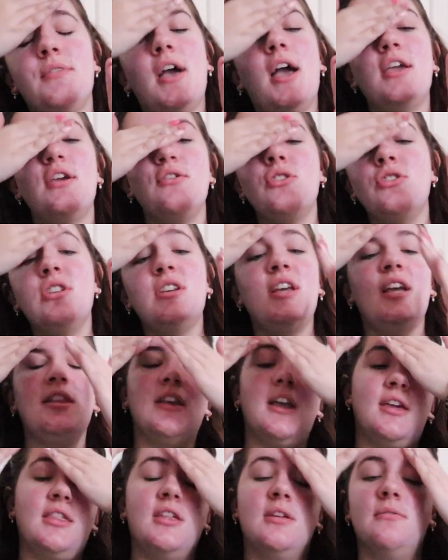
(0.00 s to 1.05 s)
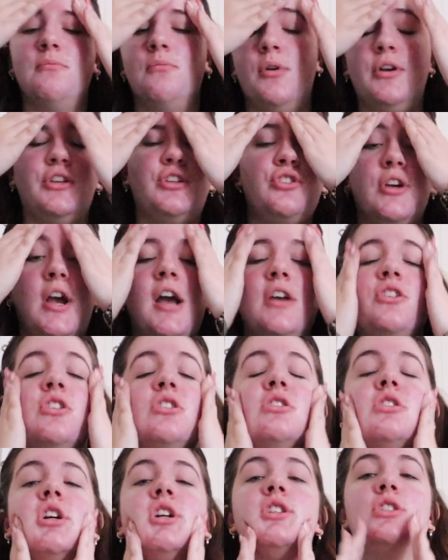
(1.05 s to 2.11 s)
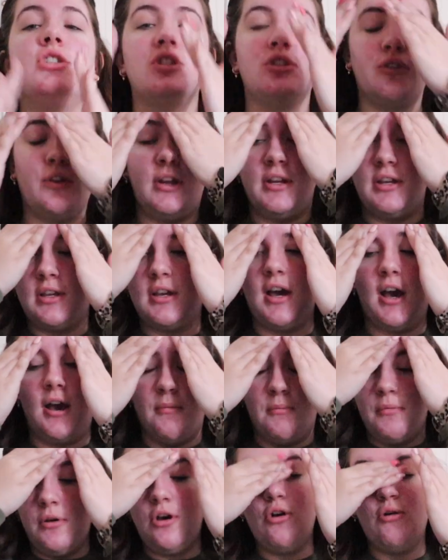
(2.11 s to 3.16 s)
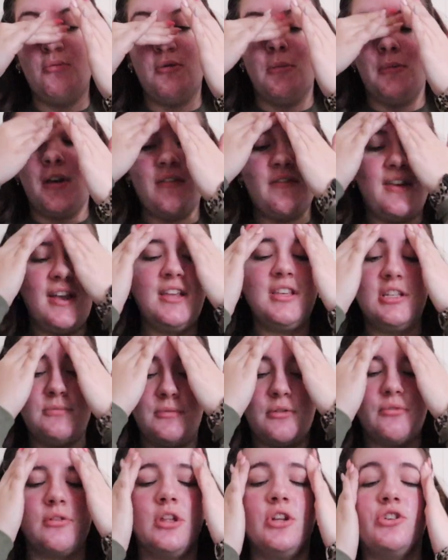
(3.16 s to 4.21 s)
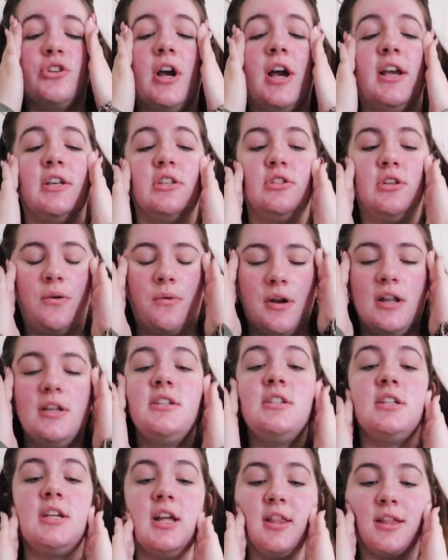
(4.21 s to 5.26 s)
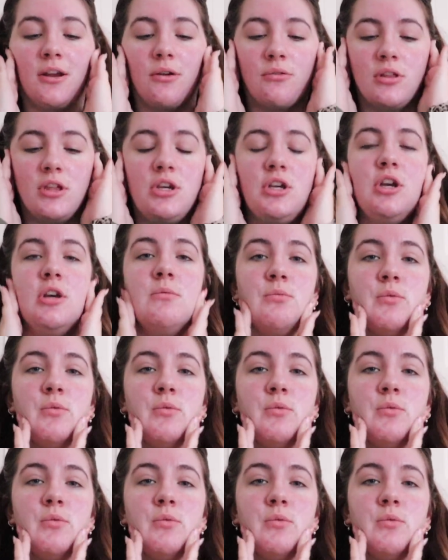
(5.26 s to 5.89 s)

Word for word: I usually get like the moisturizer sunscreen combo, but my face has been really dry, so I wanted to get like a really good